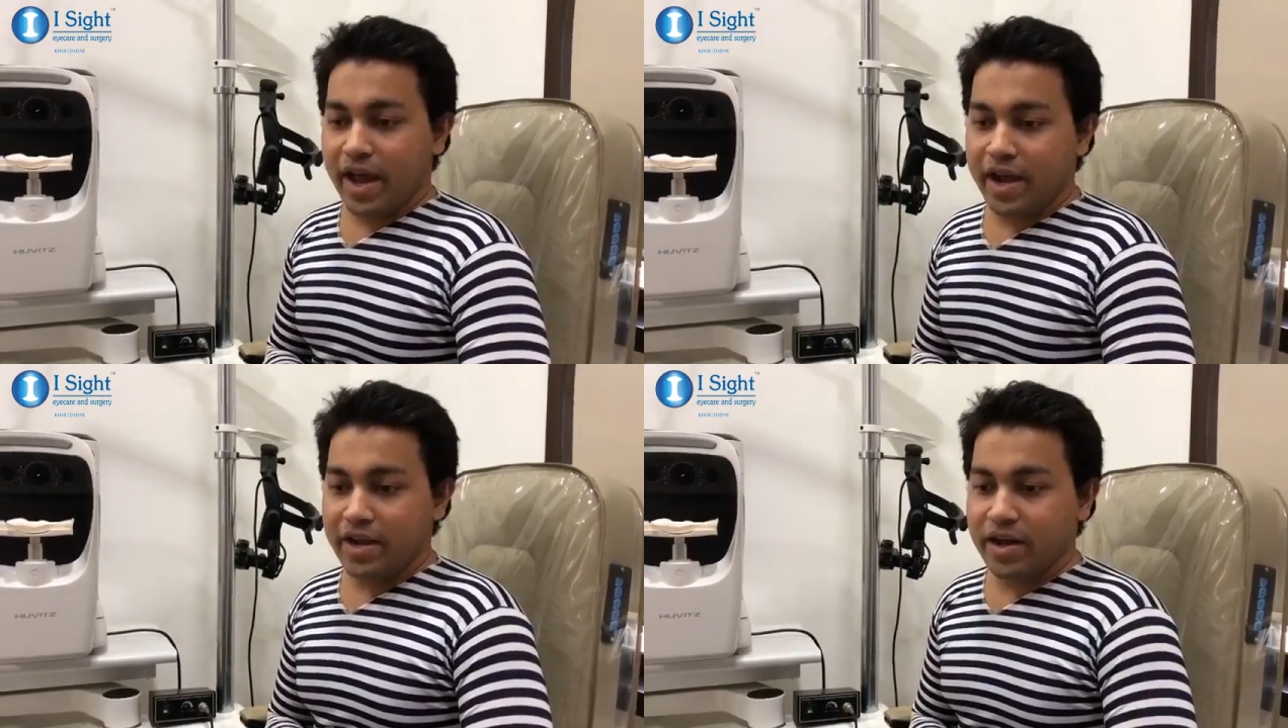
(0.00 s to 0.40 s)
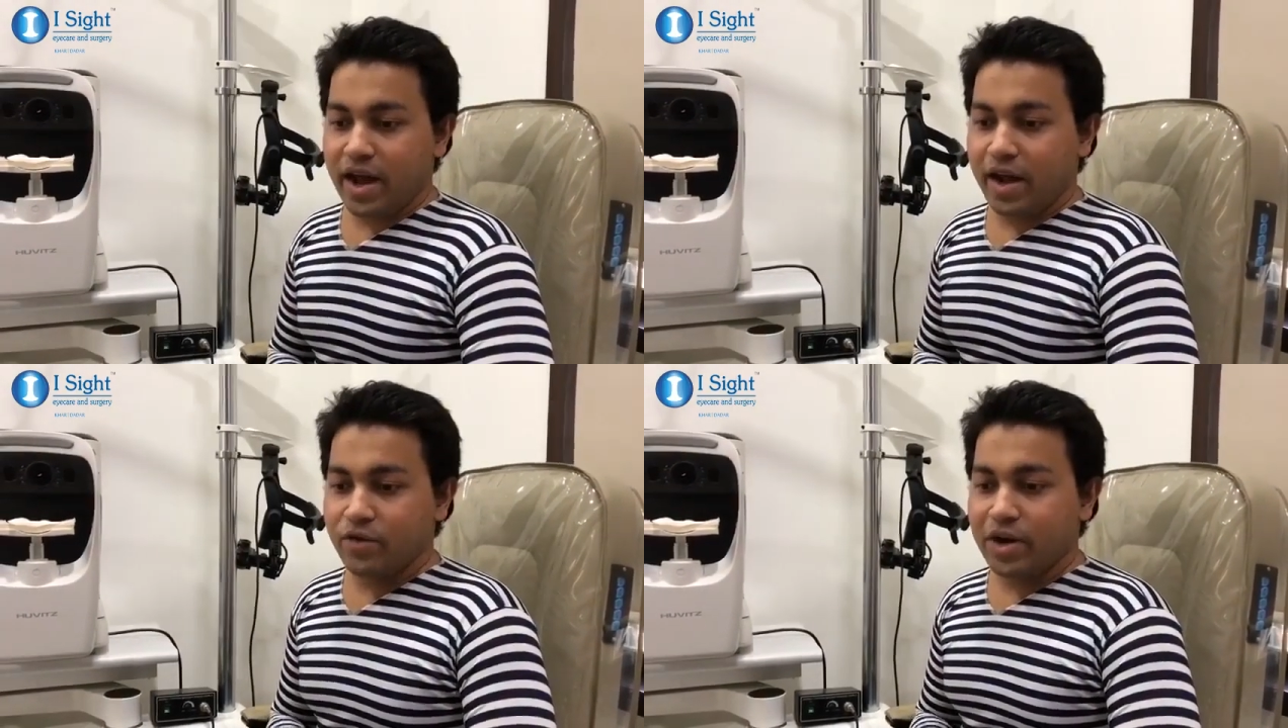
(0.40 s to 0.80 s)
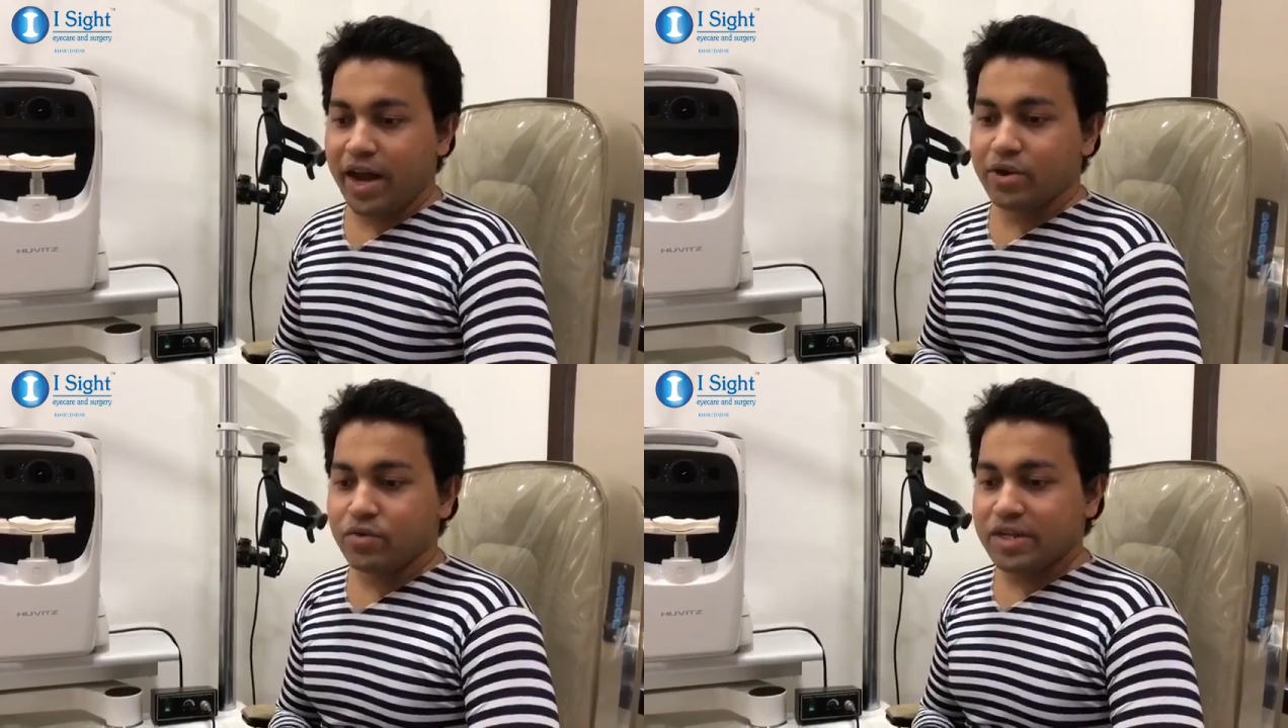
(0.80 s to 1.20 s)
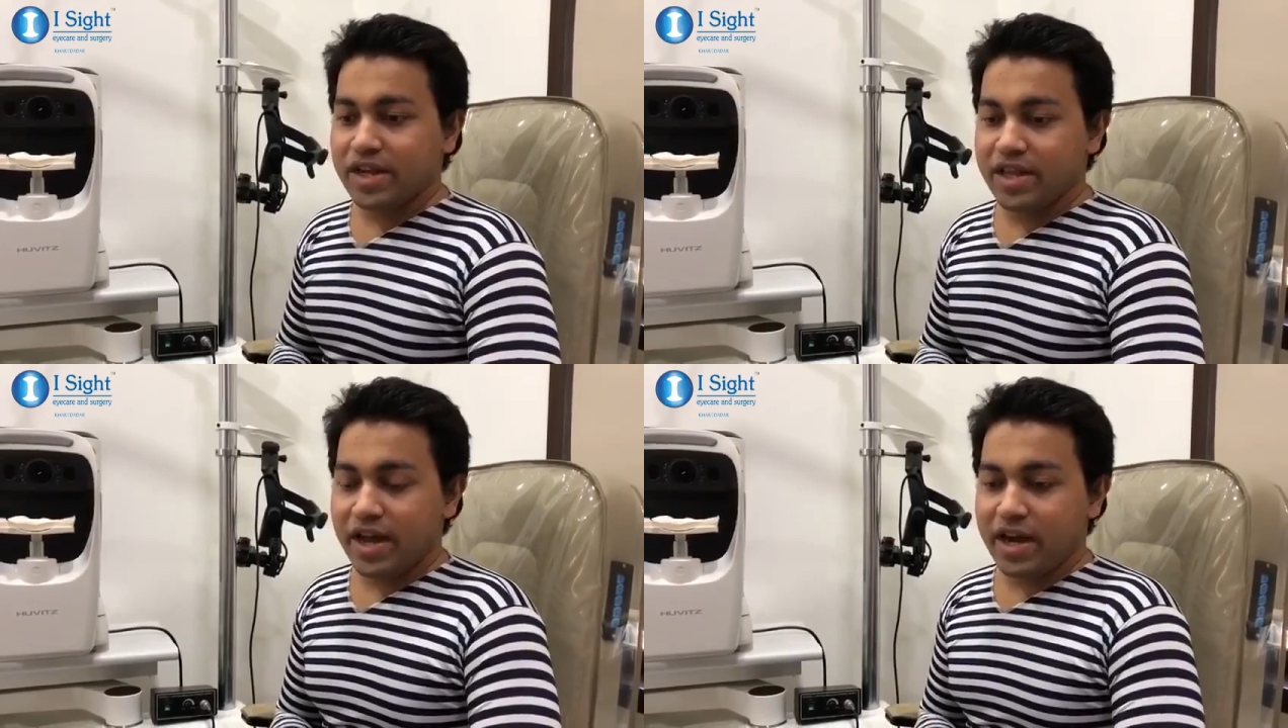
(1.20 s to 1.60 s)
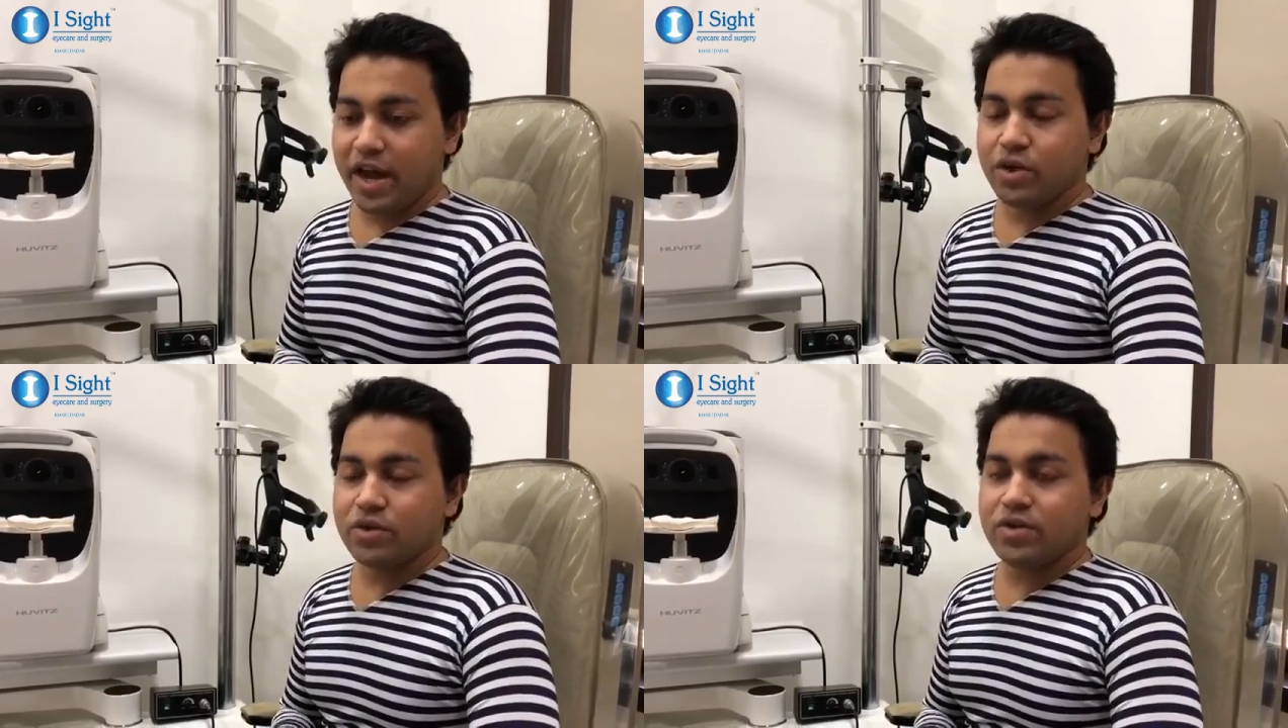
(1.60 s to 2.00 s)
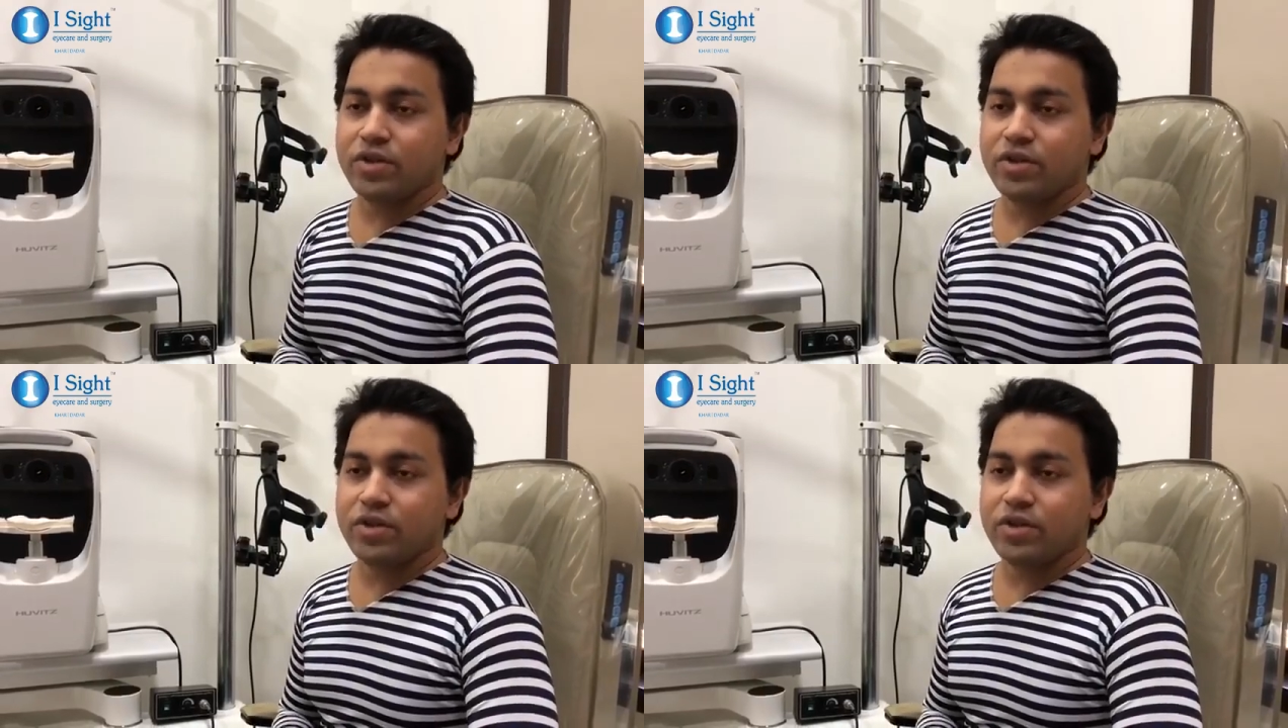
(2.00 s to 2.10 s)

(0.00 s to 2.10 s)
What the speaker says: And I would like to say that I used